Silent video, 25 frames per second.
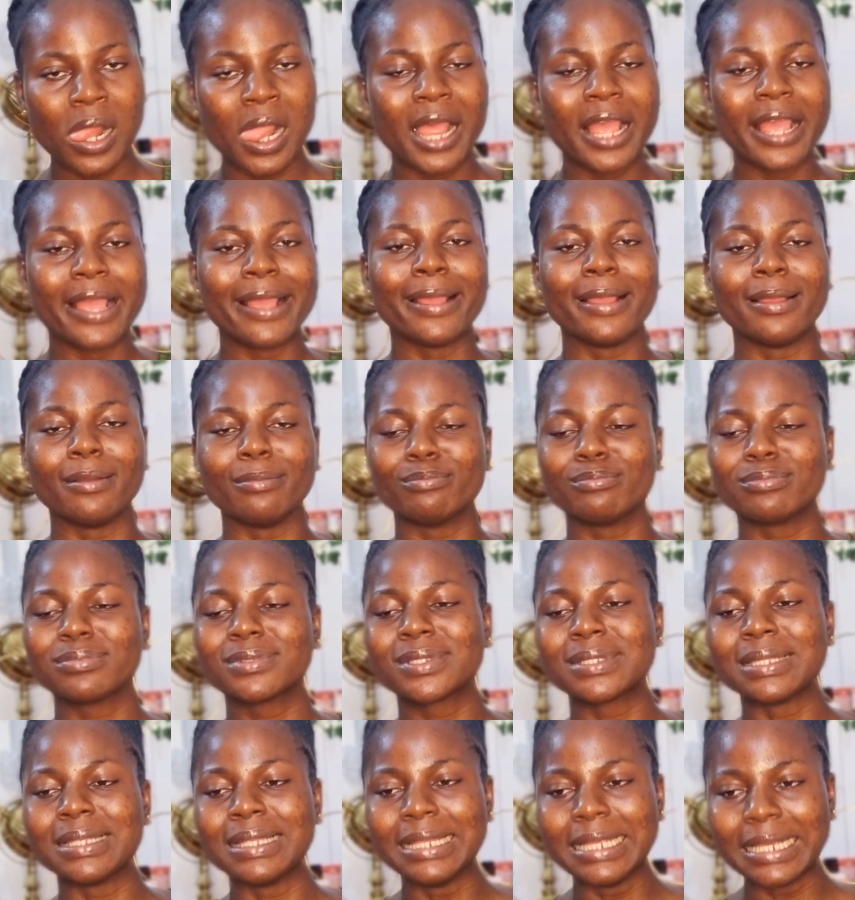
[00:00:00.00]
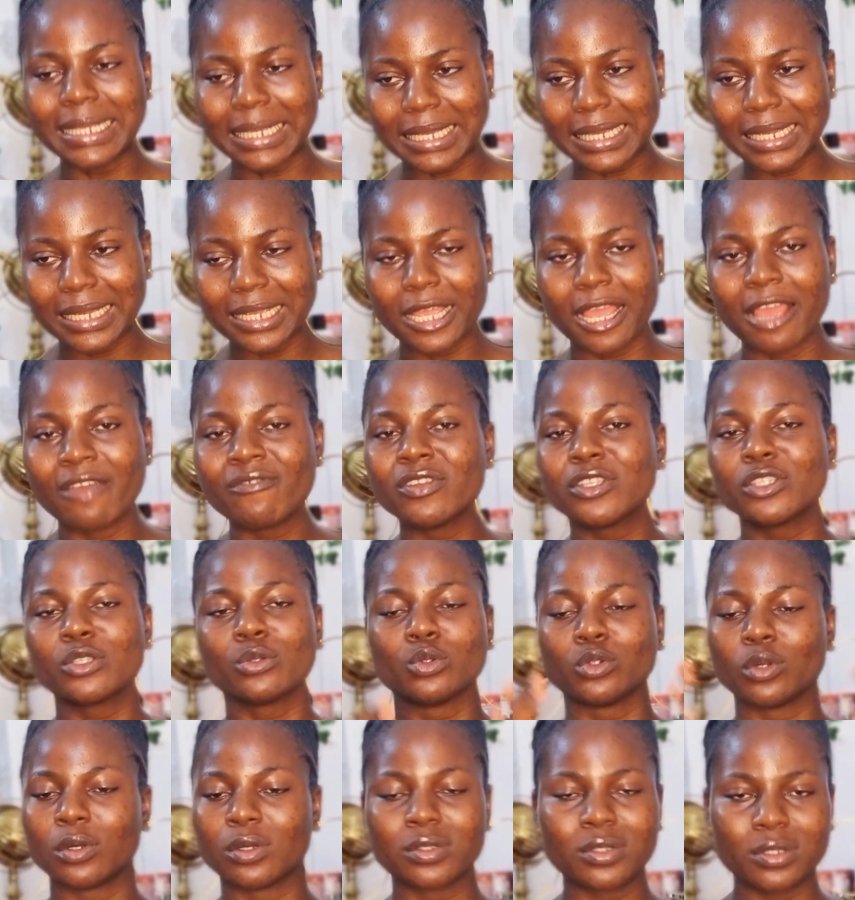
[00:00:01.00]
hair sleek,
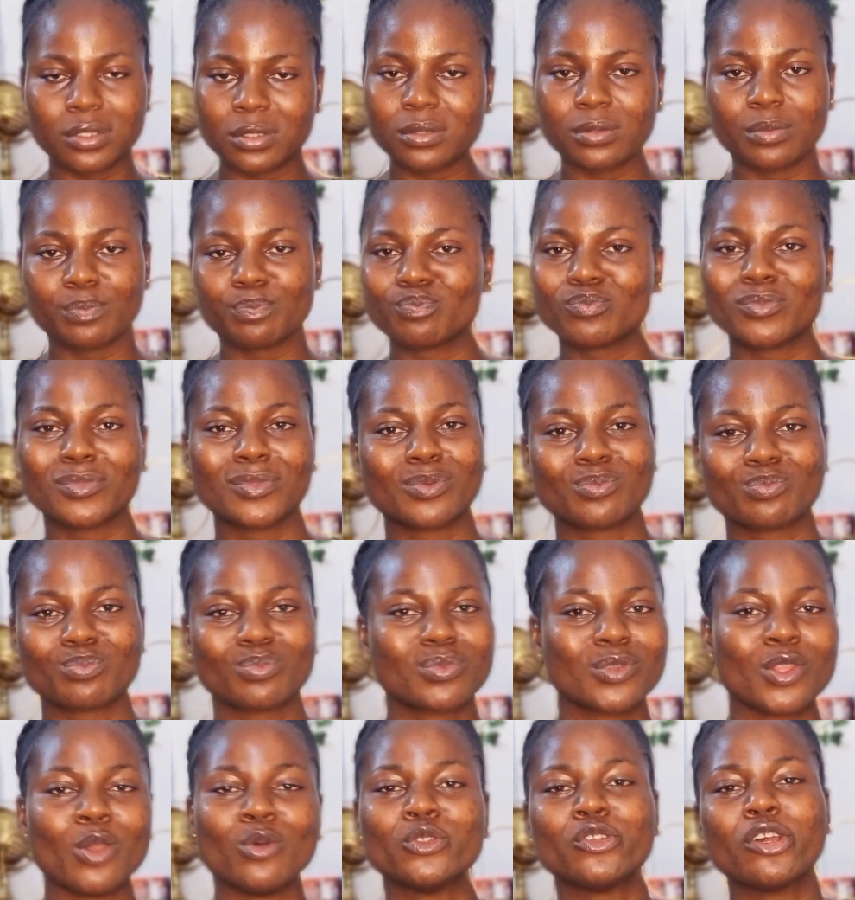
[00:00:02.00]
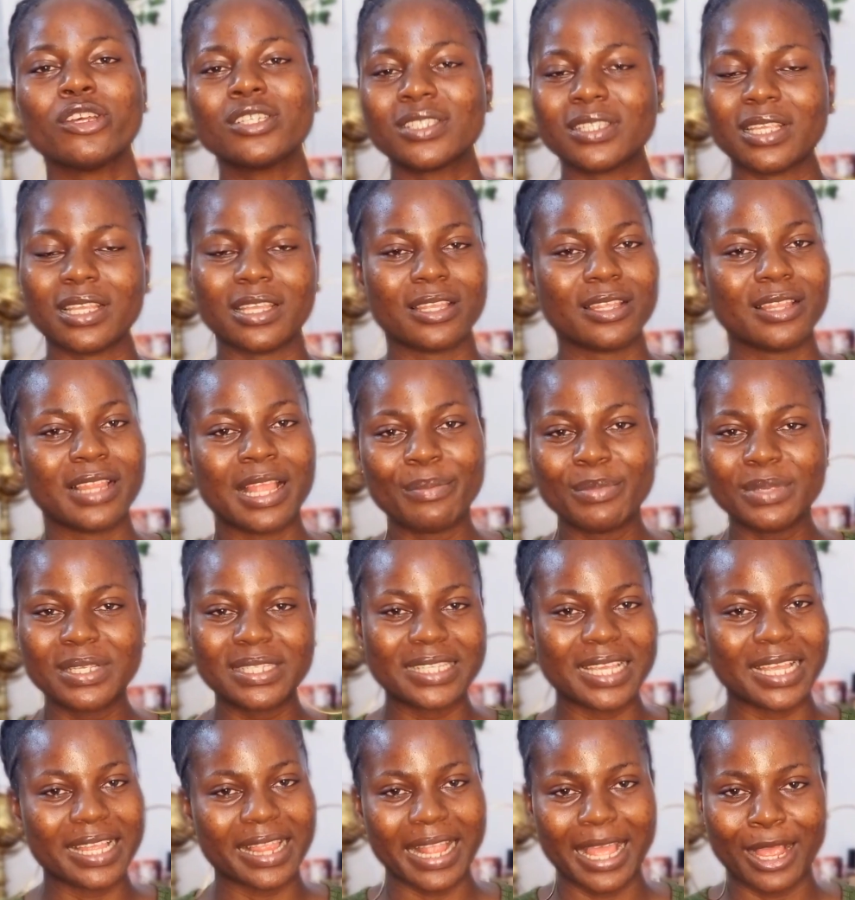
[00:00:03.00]
everything just, they will just, let me
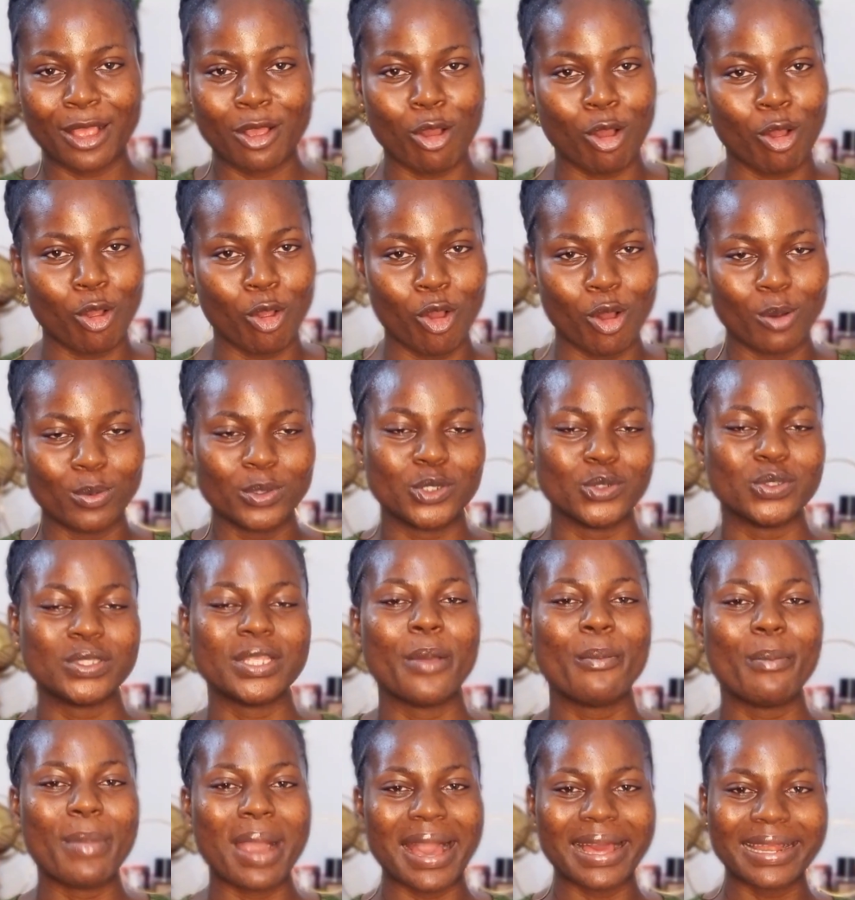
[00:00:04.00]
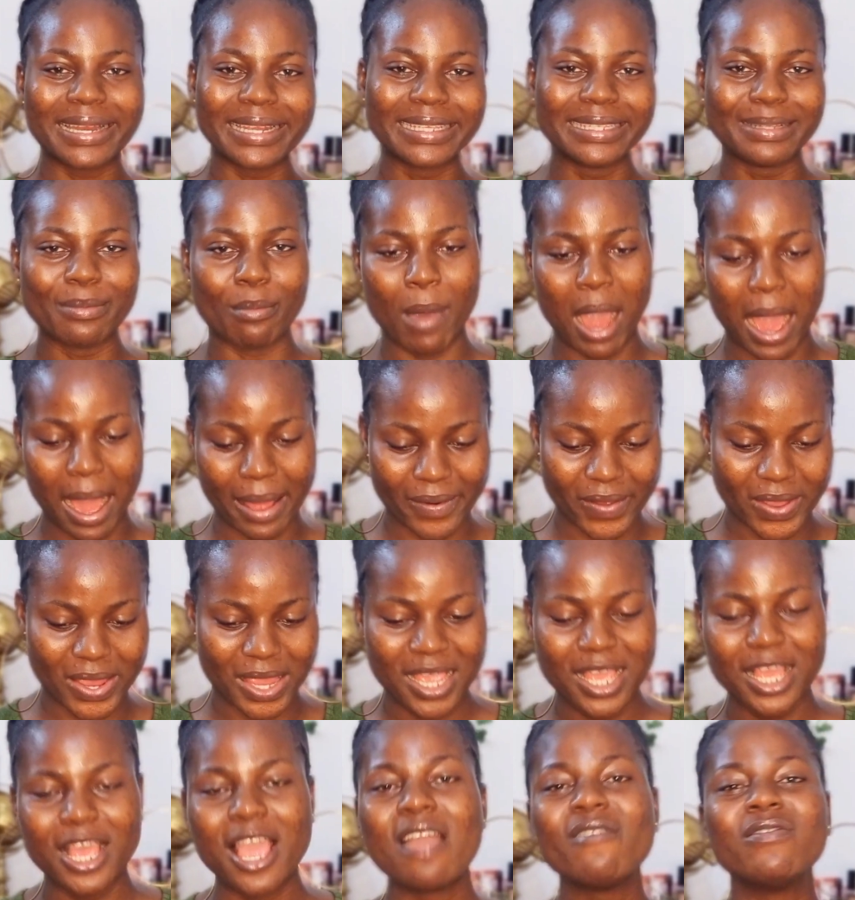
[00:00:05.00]
say it like, oh God, she'll say marry, marry,
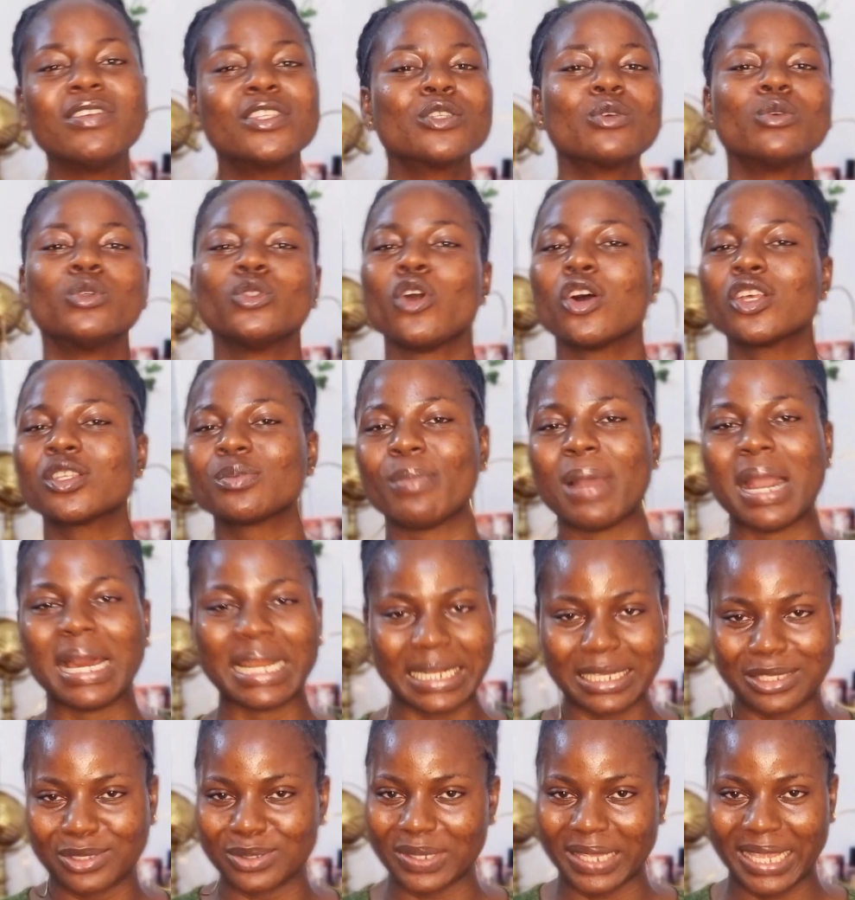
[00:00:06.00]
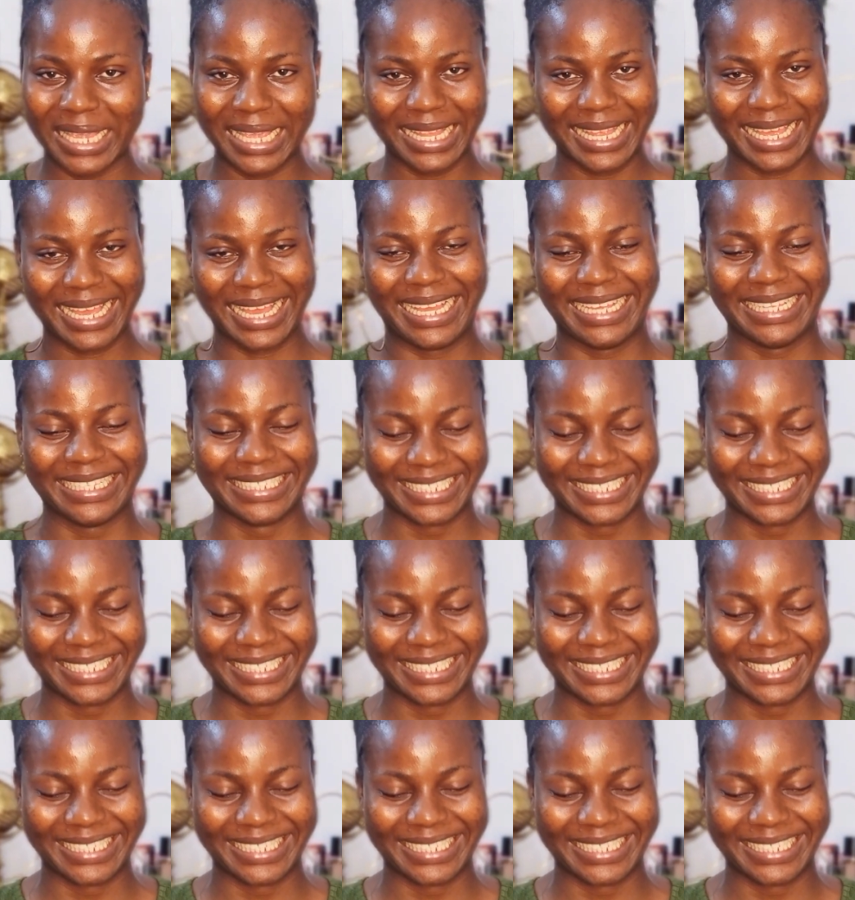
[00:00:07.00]
everything will just marry together.